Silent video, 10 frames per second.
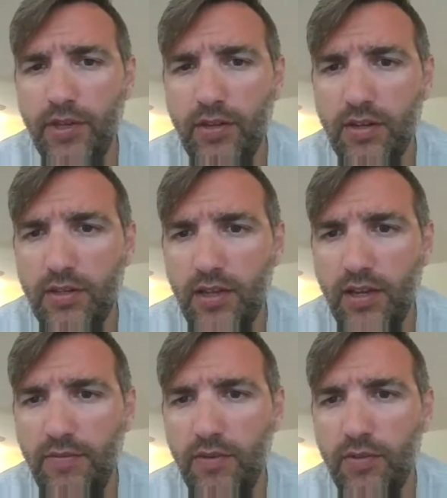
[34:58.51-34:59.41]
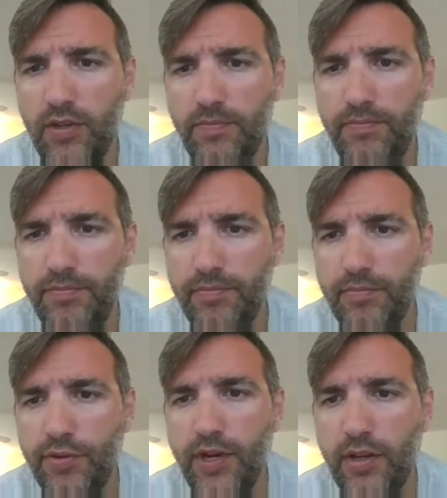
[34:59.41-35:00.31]
But you could, like, if you want to
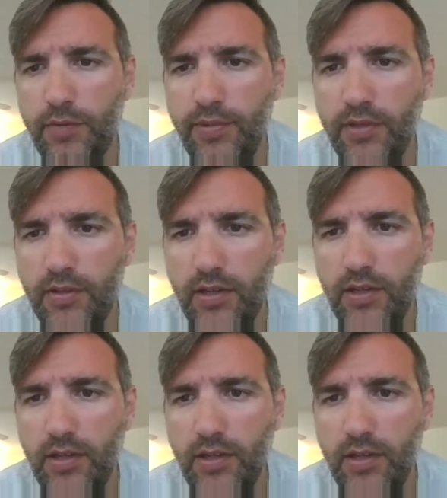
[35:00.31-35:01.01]
pry open